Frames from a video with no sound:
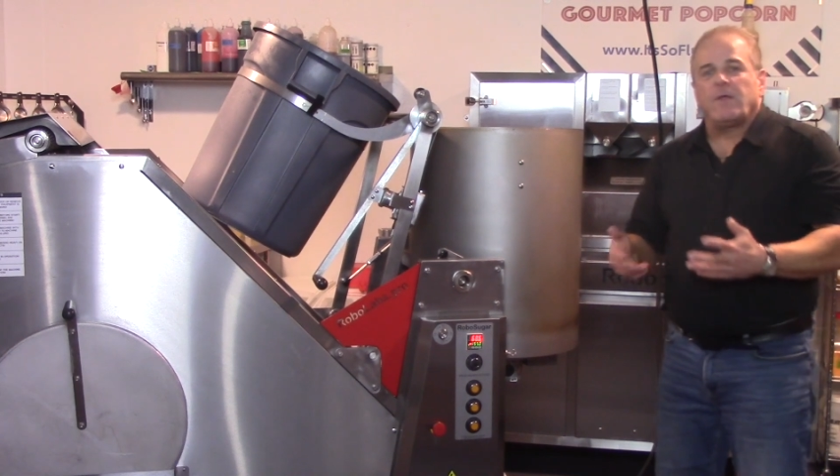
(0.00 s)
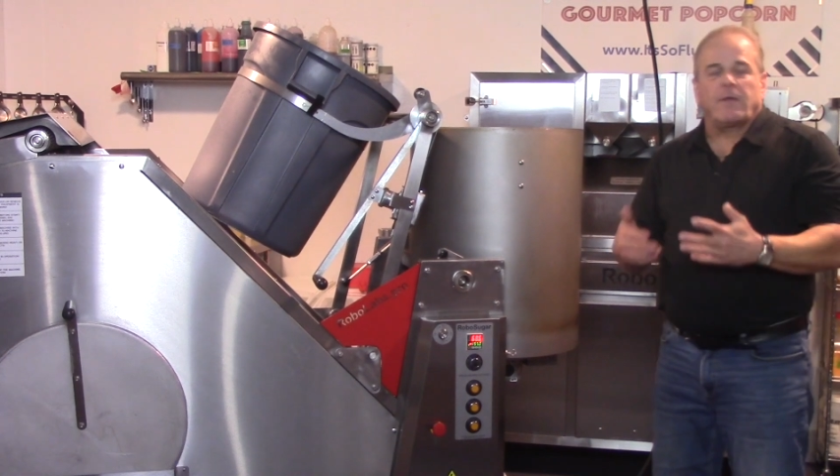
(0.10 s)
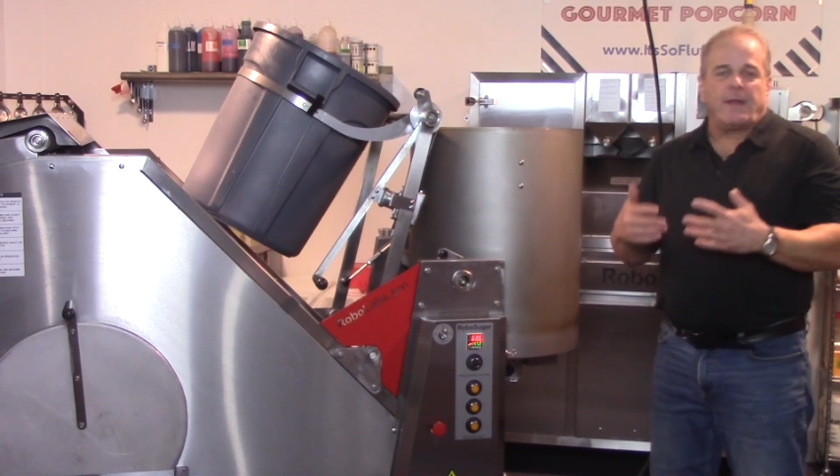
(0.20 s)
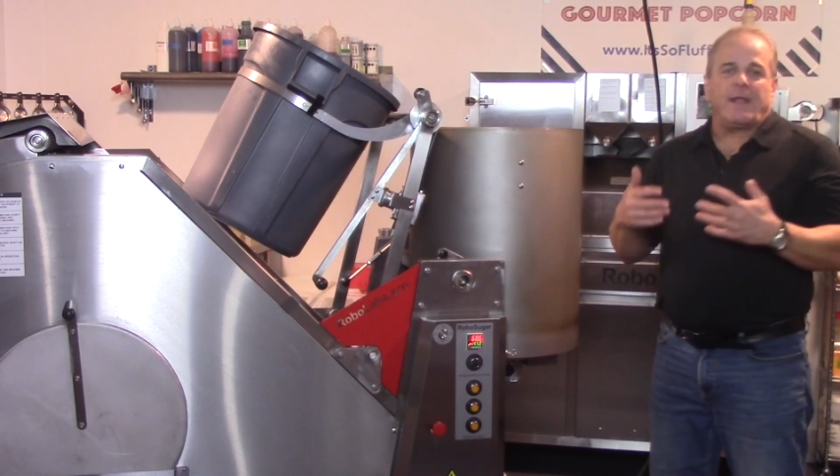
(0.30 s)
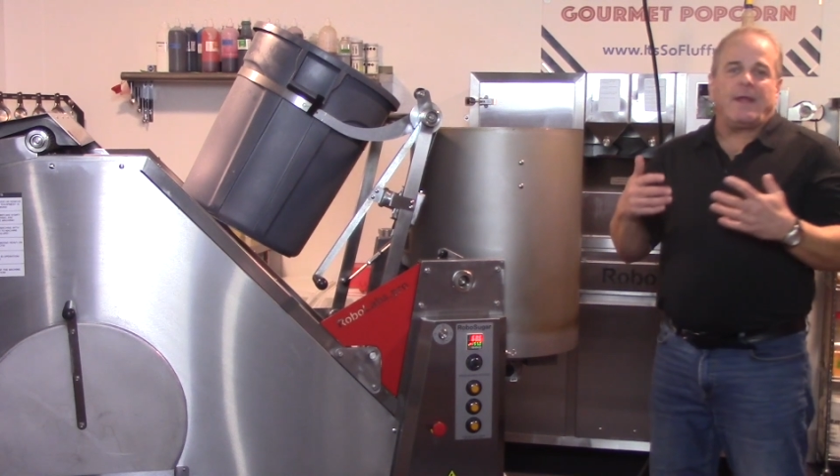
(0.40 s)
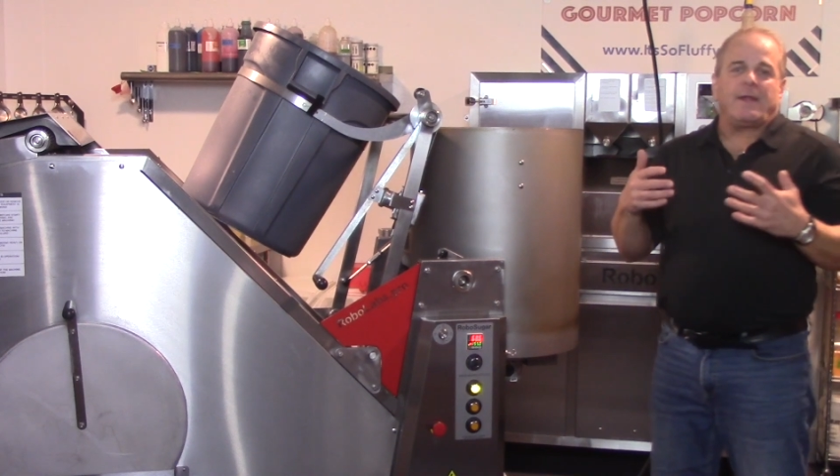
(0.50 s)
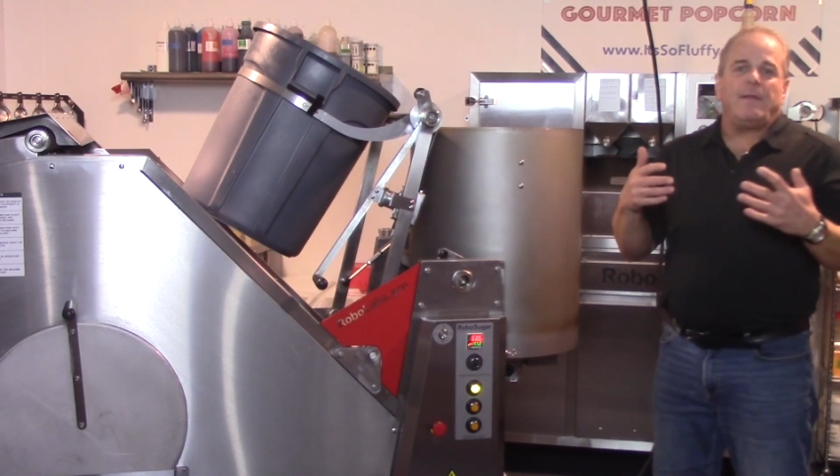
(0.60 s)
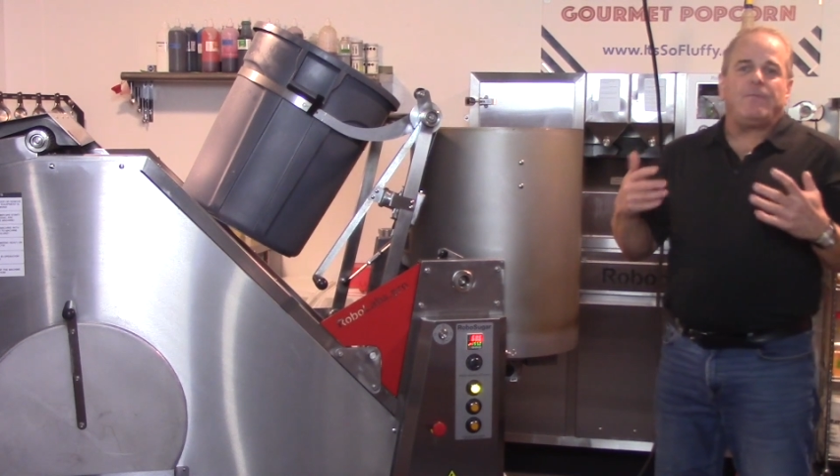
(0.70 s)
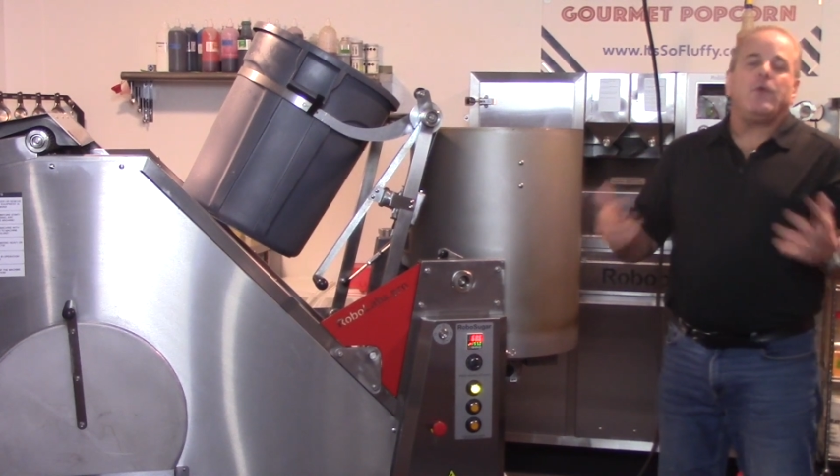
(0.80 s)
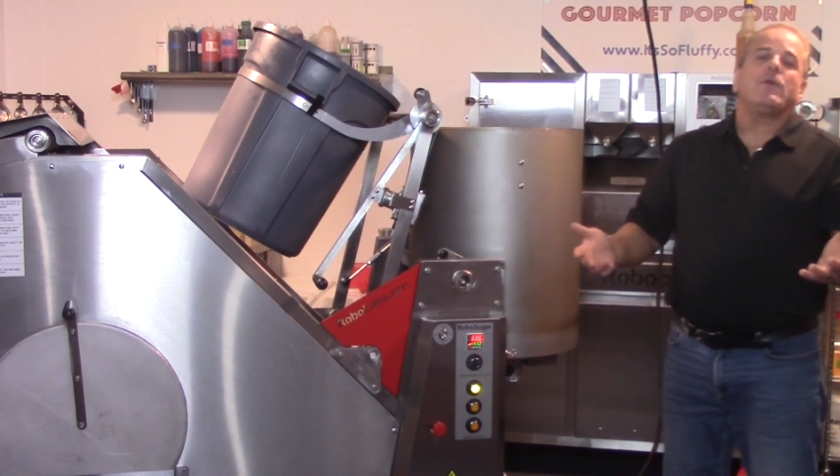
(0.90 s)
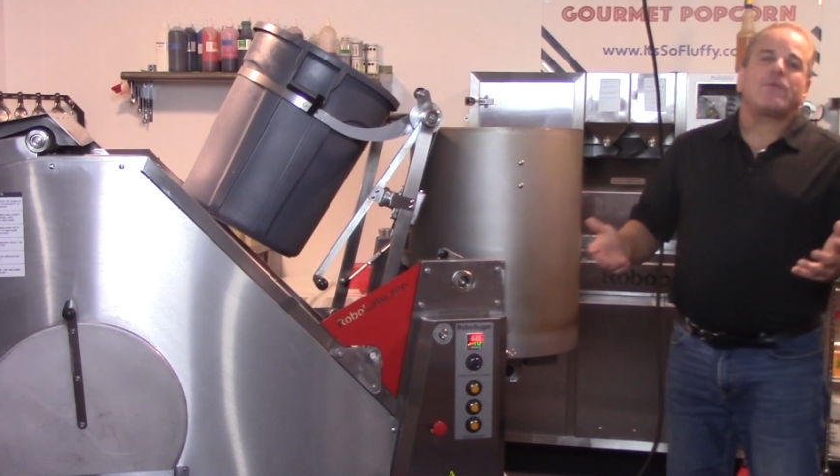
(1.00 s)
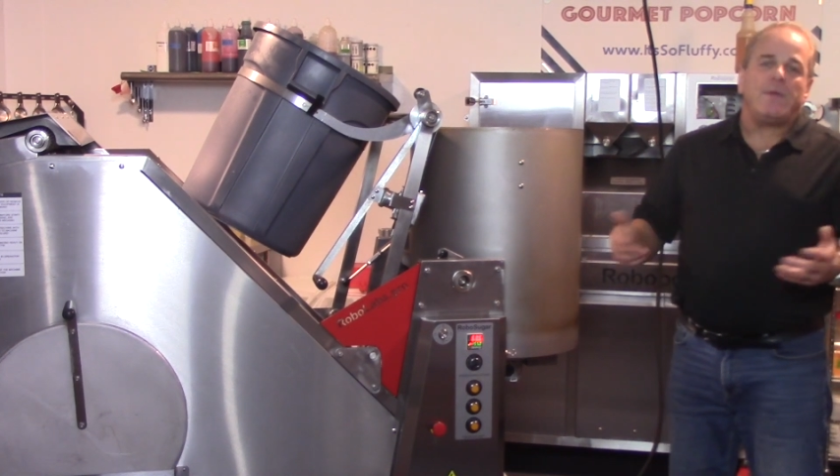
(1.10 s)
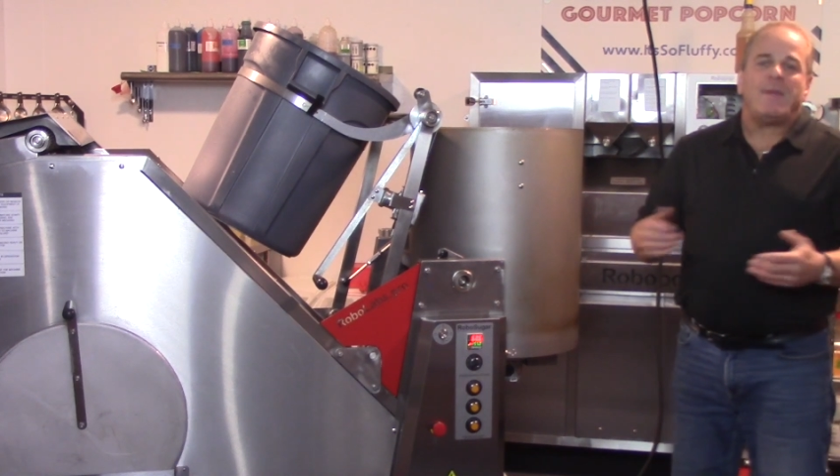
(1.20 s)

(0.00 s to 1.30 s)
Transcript: you're going to get two to three